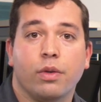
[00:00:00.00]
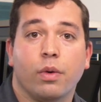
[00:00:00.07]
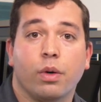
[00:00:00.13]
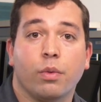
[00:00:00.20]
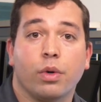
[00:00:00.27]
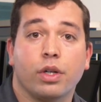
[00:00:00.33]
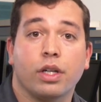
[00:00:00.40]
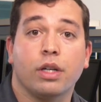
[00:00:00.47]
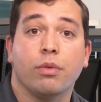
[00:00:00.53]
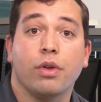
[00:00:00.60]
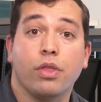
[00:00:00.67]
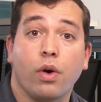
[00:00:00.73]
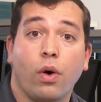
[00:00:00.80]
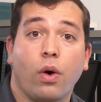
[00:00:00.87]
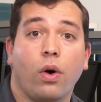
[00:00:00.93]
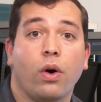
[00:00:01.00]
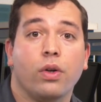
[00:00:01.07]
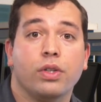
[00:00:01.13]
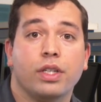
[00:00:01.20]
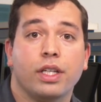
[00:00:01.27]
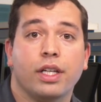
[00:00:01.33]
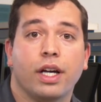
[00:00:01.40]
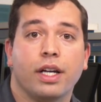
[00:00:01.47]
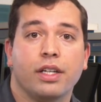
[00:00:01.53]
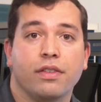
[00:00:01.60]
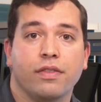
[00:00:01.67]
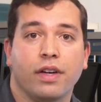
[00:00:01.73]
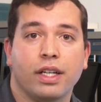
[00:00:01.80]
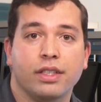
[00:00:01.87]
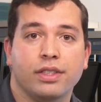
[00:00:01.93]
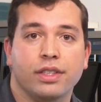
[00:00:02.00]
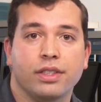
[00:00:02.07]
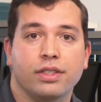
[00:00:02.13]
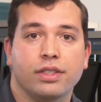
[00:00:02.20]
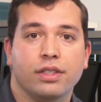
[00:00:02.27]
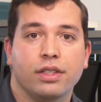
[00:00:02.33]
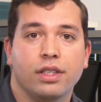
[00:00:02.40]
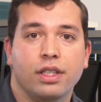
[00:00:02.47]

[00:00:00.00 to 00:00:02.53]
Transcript: when working with all TI devices.